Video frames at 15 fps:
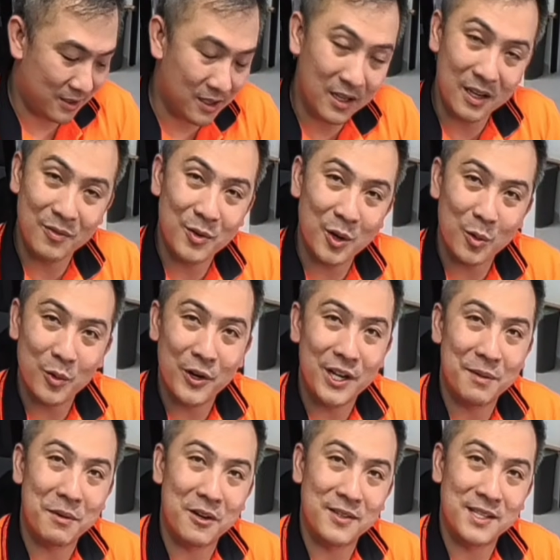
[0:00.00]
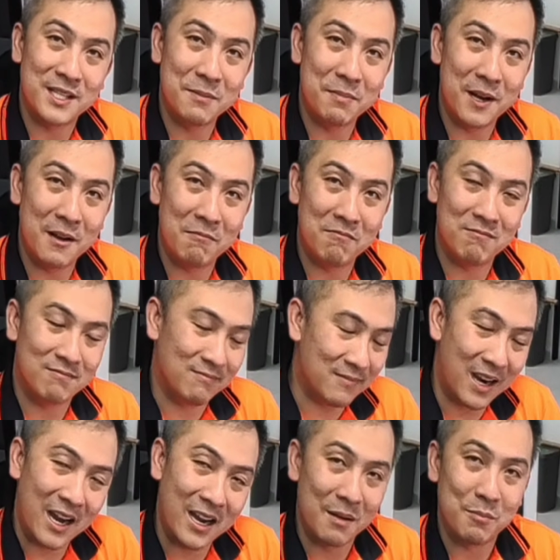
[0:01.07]
if you're worried about CPAP,
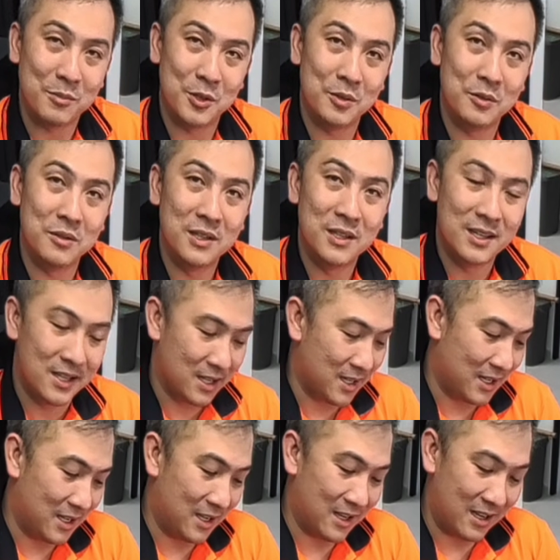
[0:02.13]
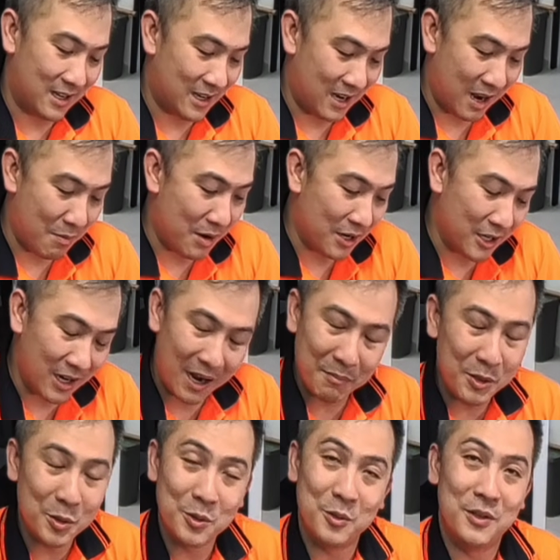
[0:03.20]
I am too. I'm
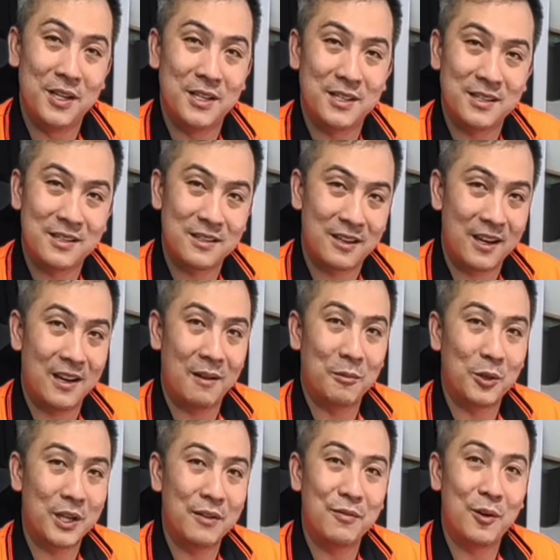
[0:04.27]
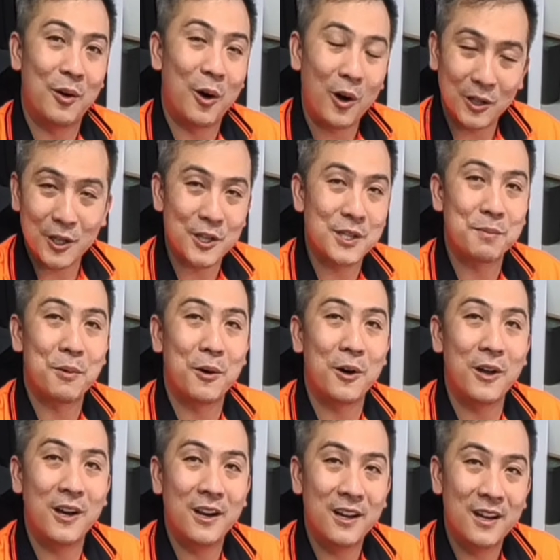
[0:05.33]
new to this. Okay, I'm looking for all your
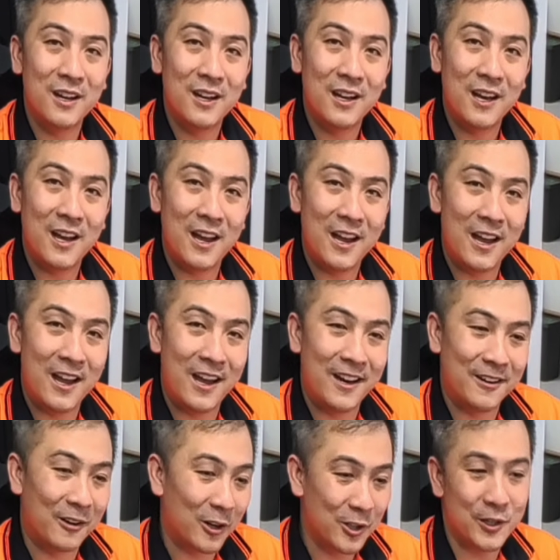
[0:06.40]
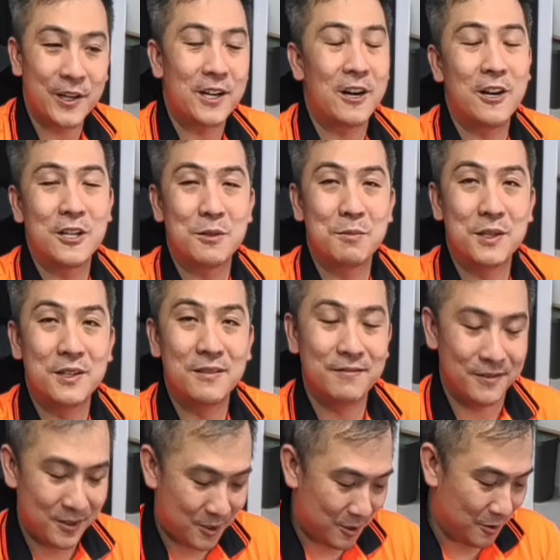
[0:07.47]
support and all your encouragement
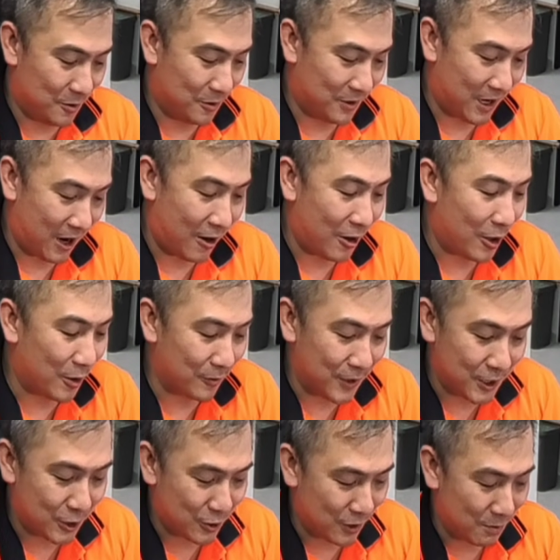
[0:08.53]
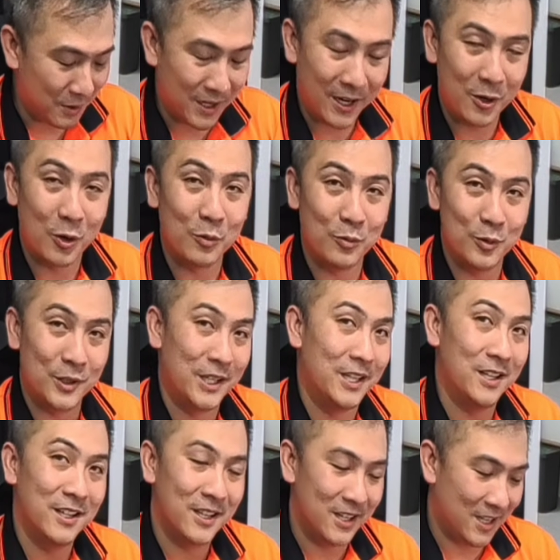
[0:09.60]
to carry on with this treatment and hopefully
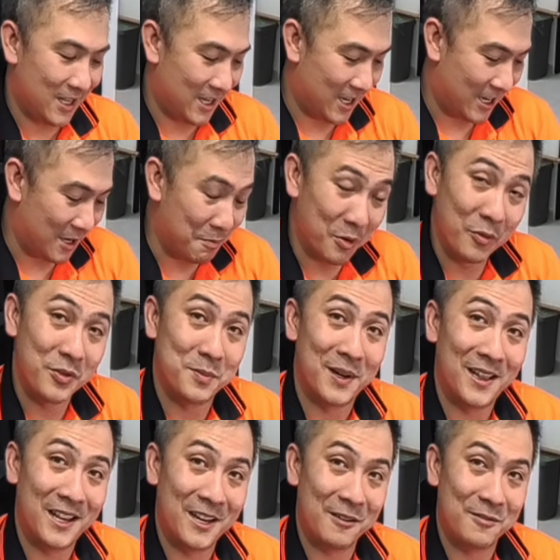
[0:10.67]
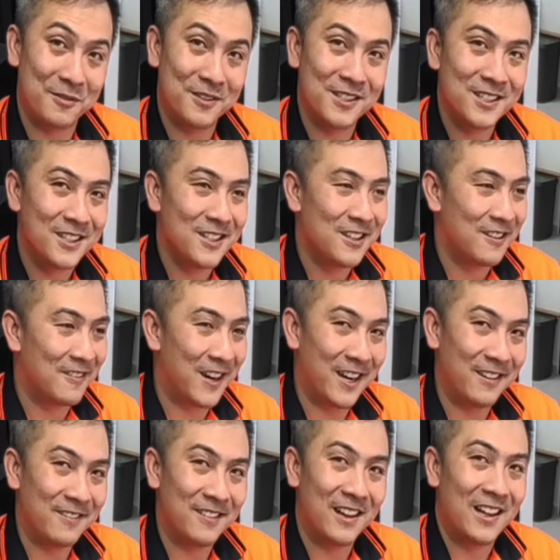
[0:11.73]
improves my life. Right?
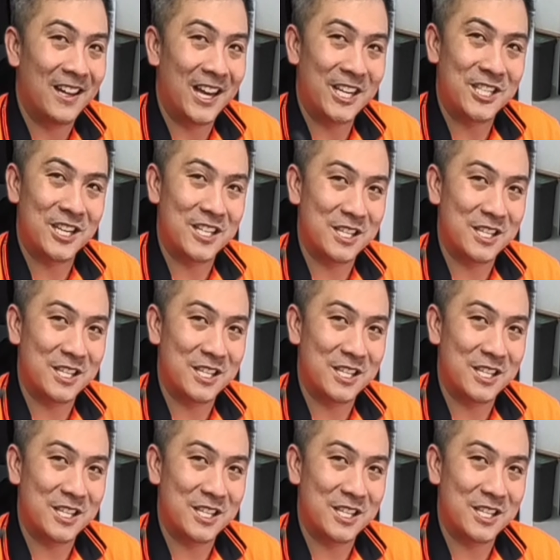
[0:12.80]
Like, share, and